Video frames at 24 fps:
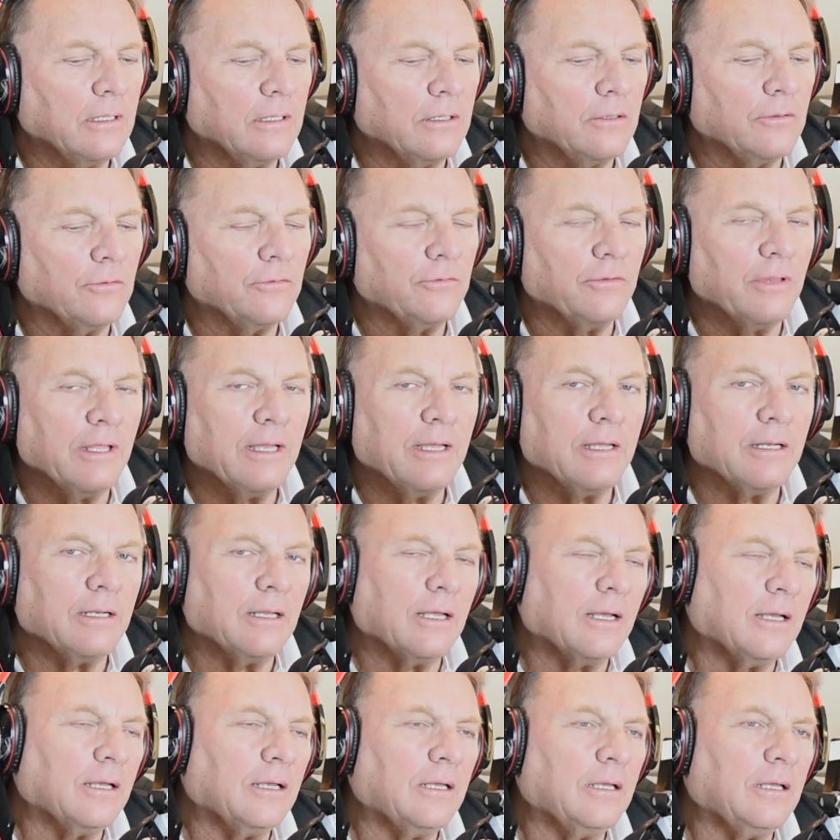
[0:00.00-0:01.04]
is that
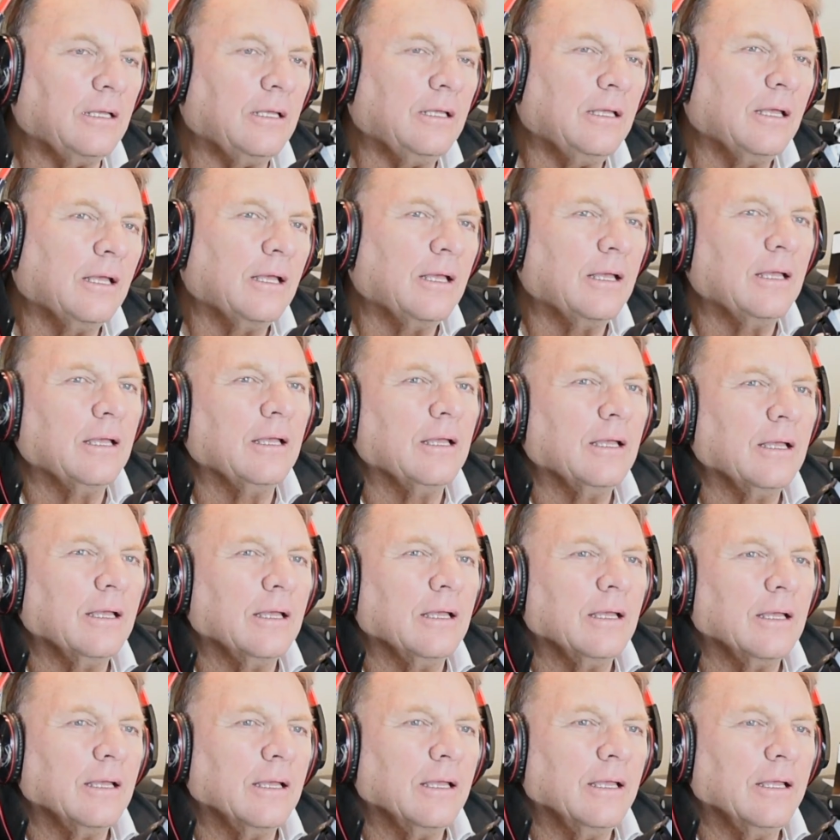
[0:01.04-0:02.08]

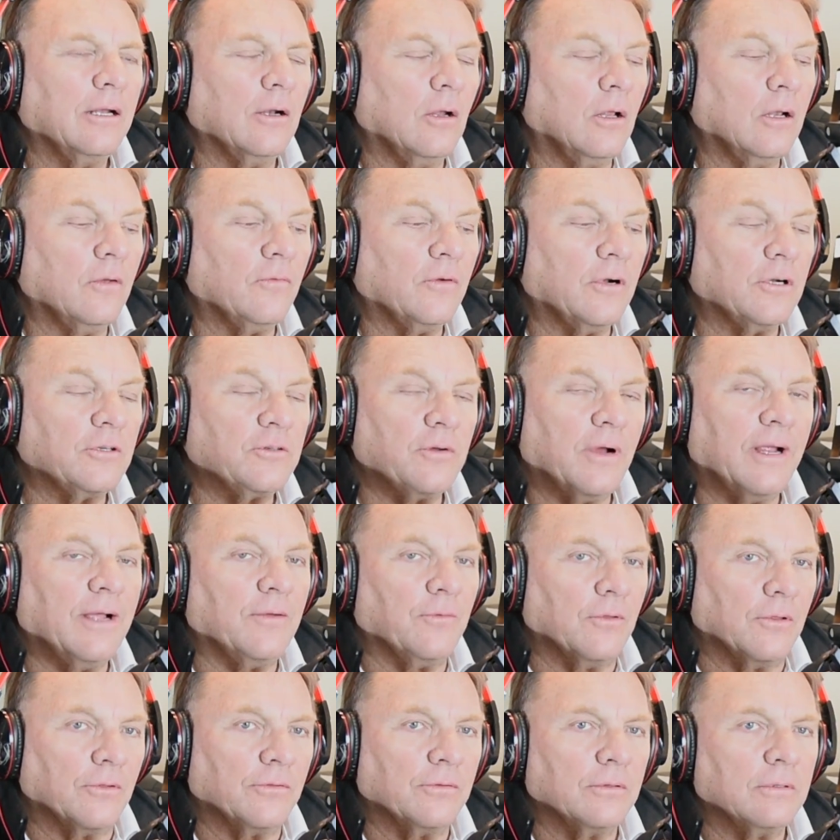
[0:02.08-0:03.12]
in all of our
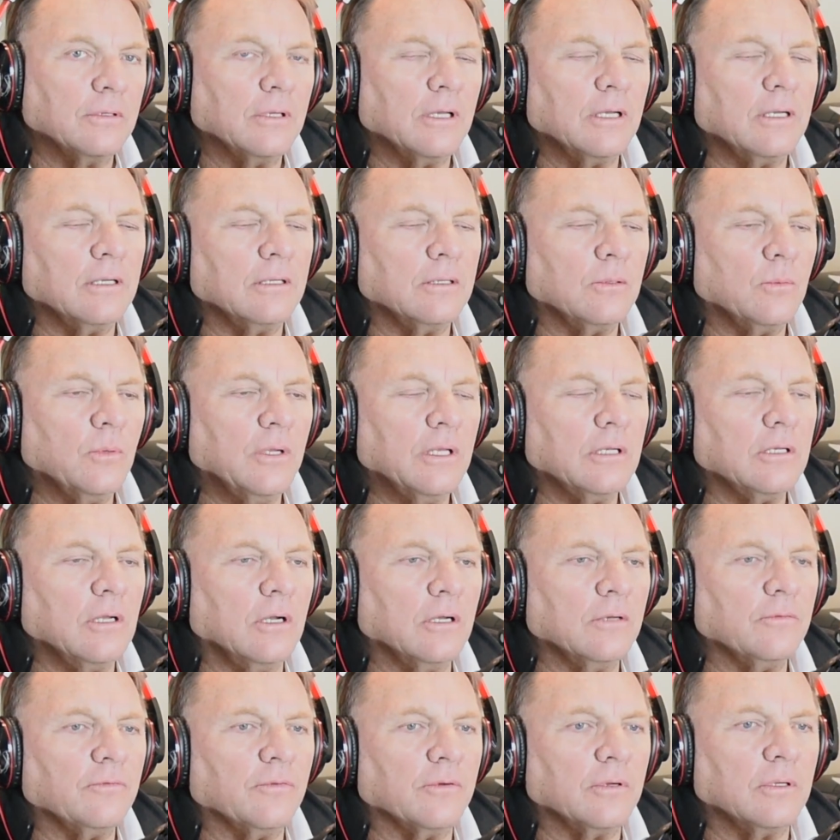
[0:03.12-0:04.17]
travels, we had
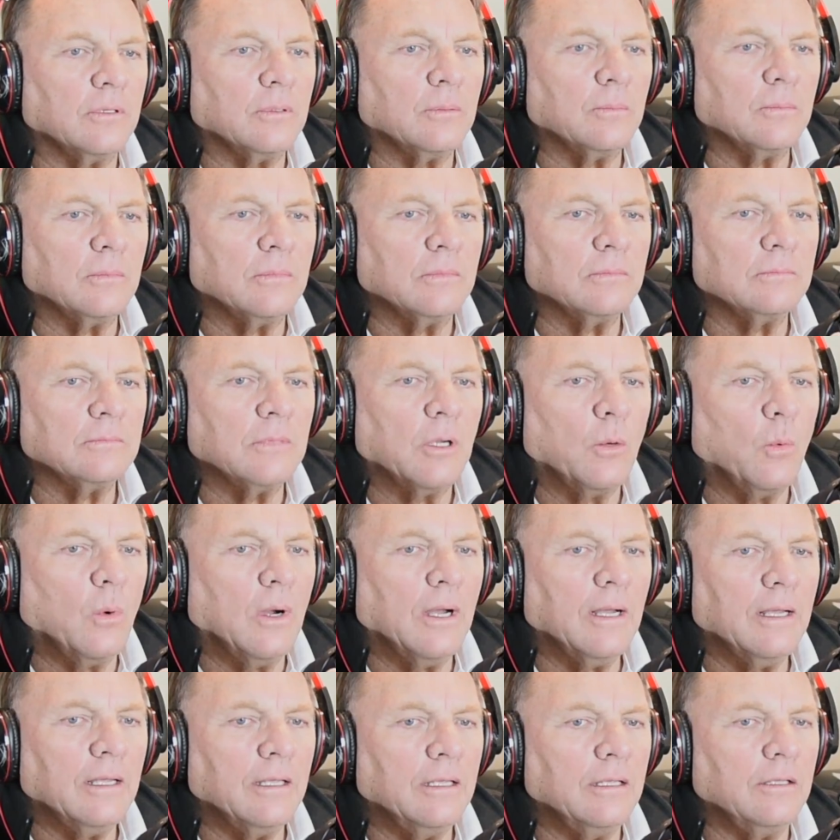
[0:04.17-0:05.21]
gone from
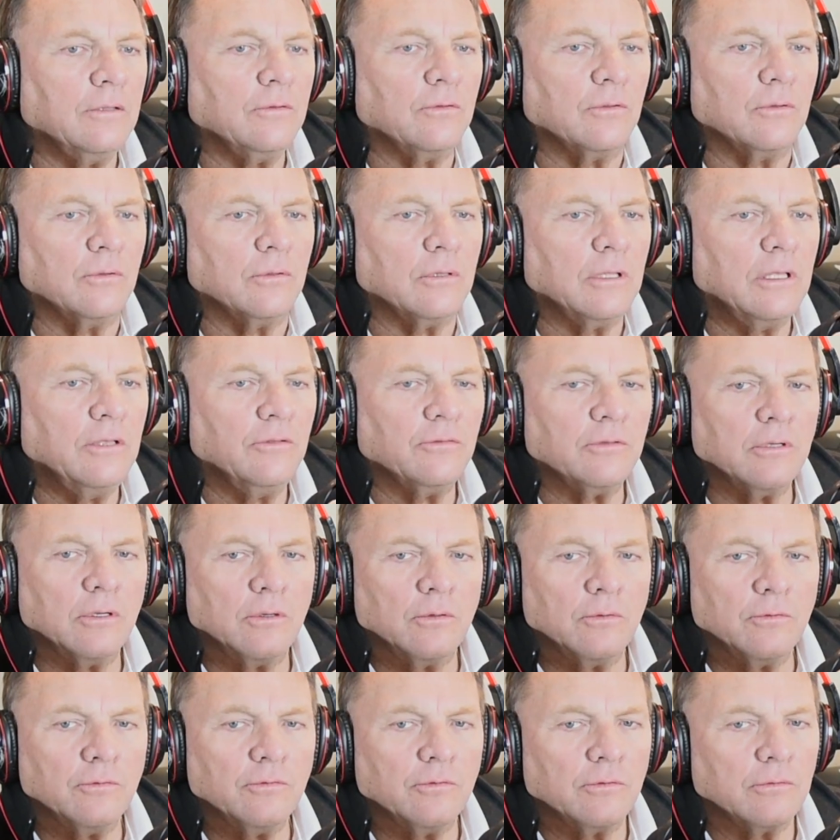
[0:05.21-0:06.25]
Hawaii to the East
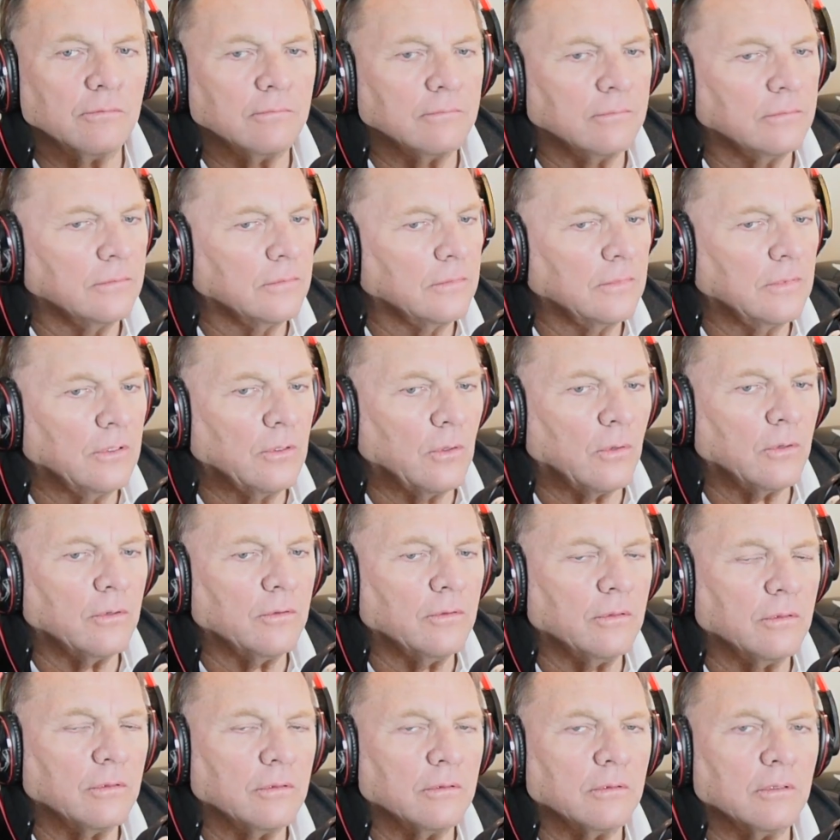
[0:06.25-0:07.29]
Coast,
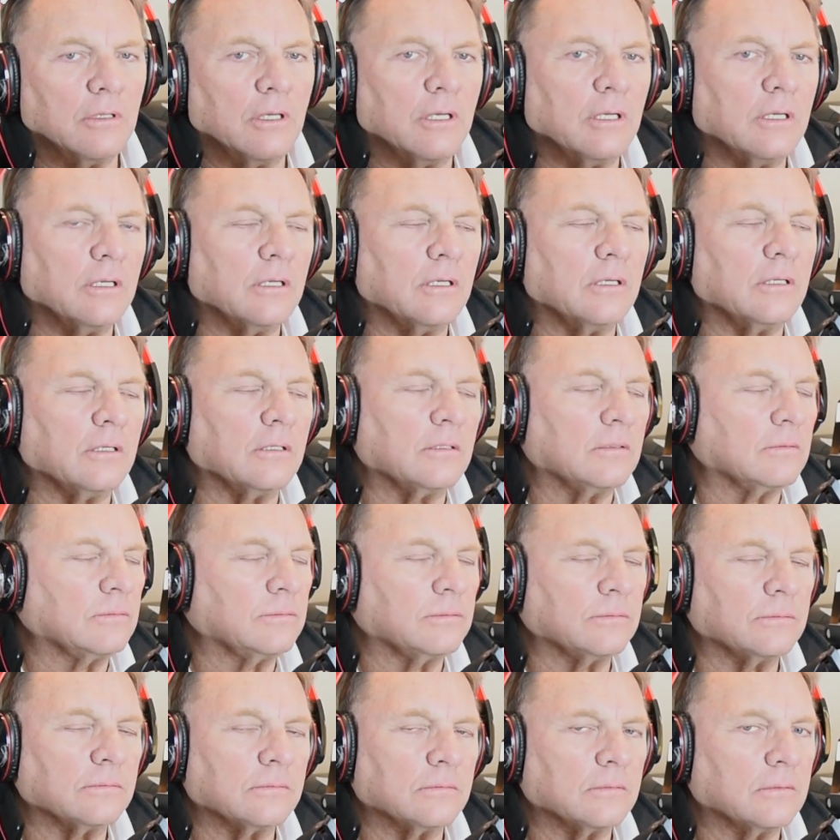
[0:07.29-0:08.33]
north the
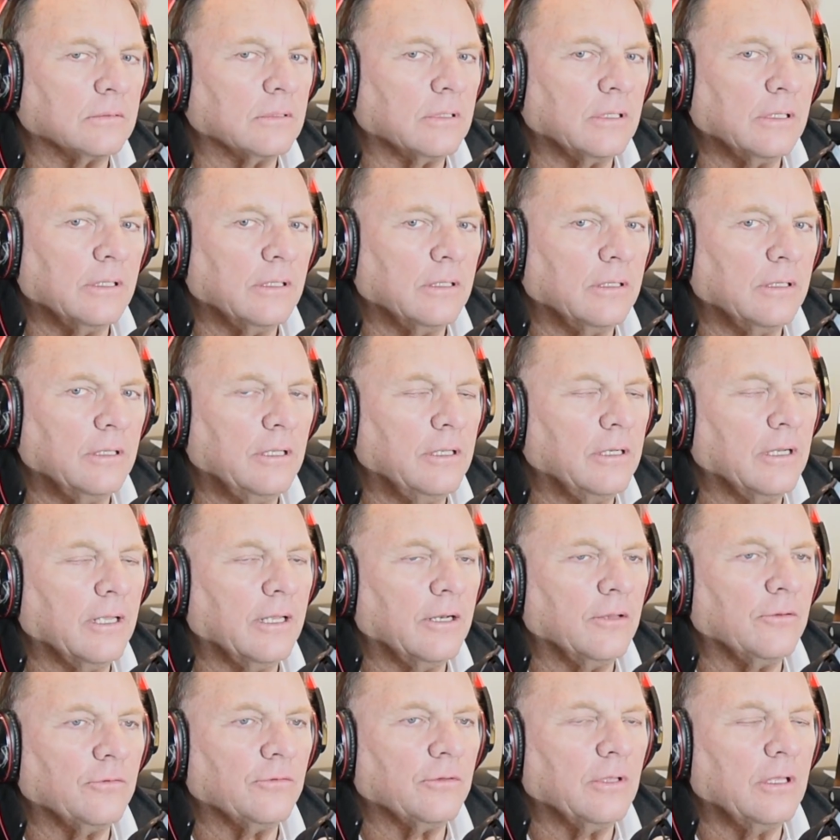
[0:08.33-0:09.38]

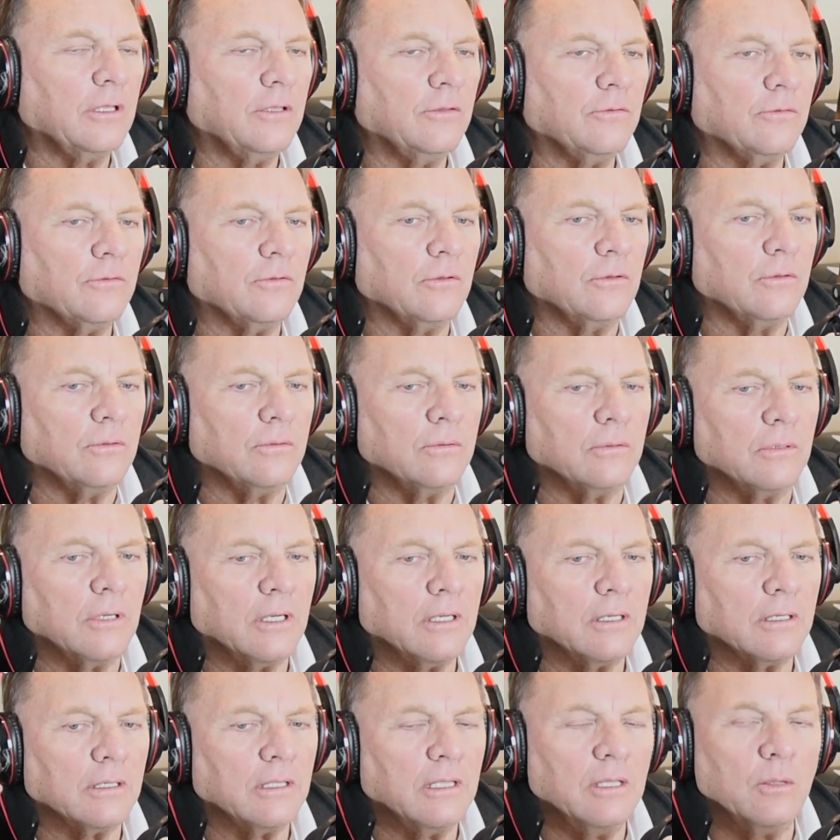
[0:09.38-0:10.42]
United States
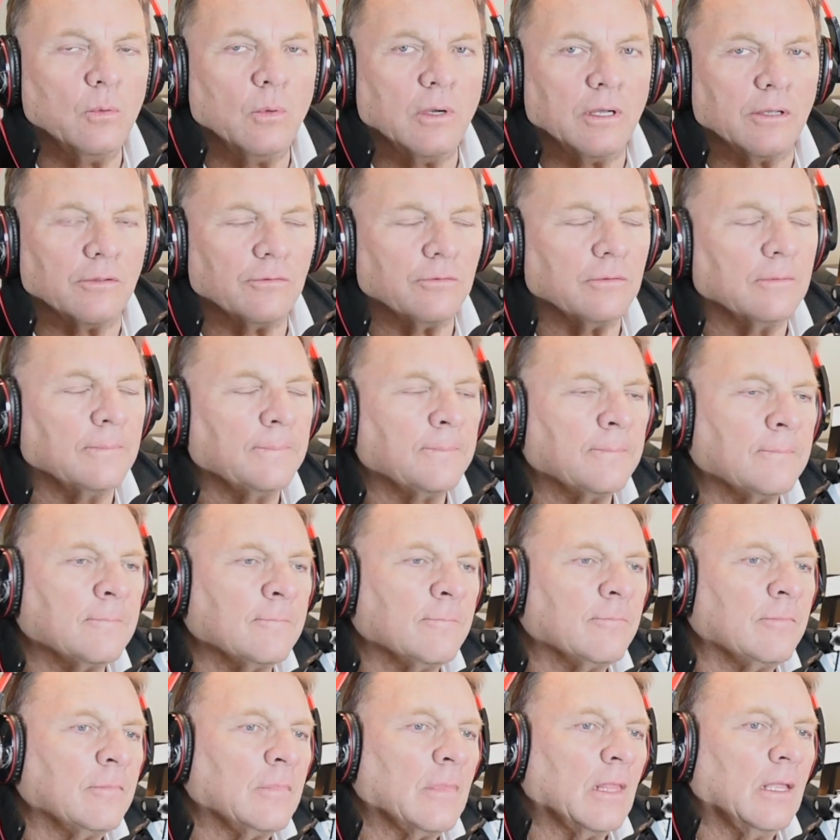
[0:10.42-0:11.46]
to Key West.
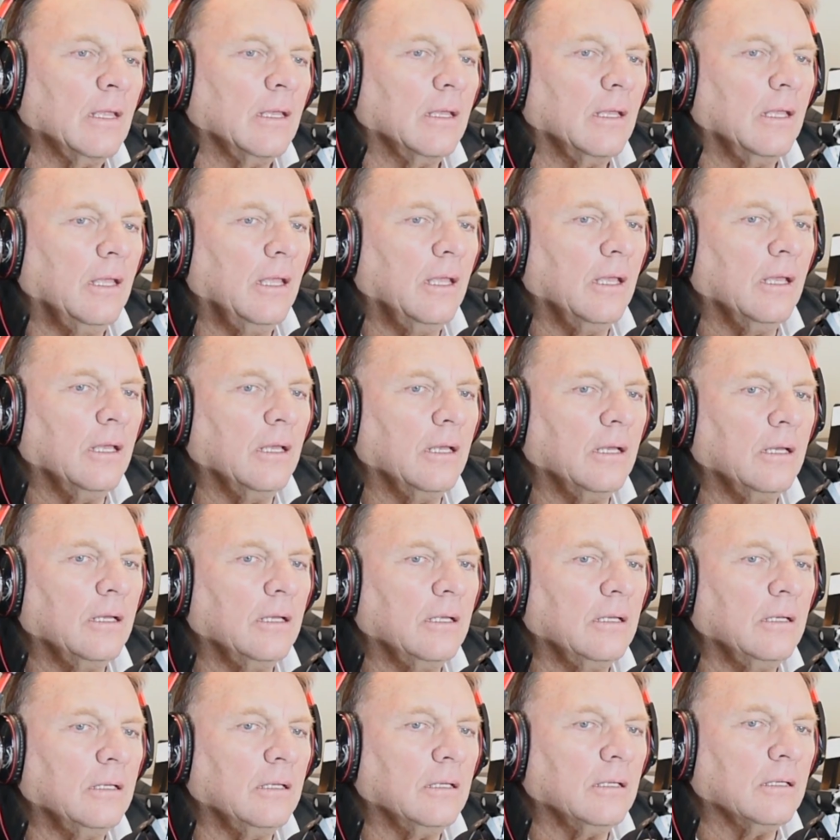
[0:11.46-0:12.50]

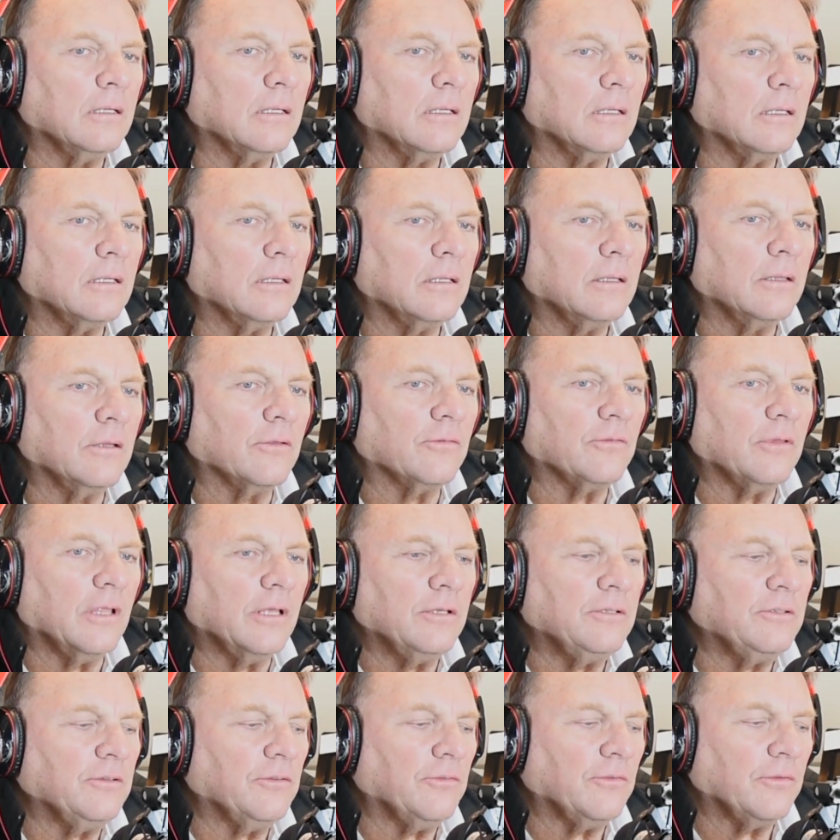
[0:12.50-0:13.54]
And this
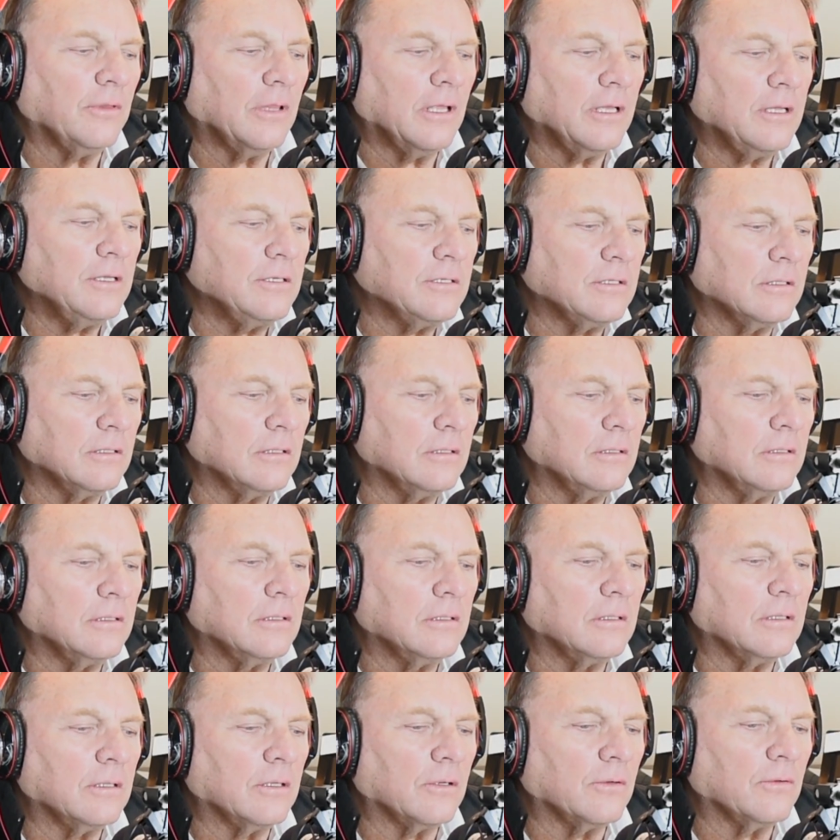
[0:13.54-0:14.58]

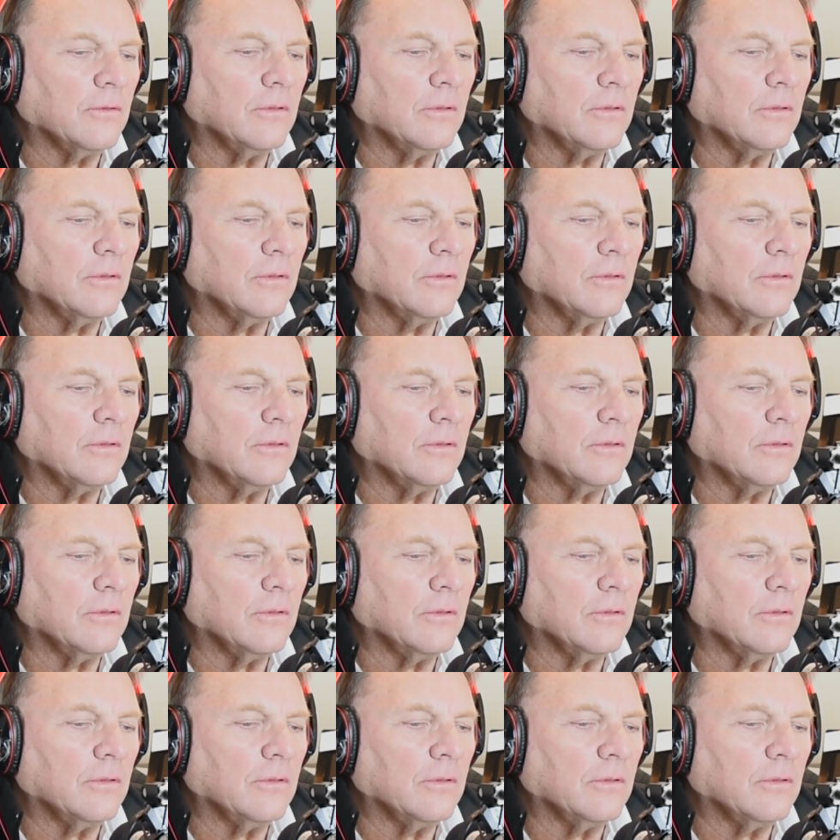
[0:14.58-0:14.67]
legislation,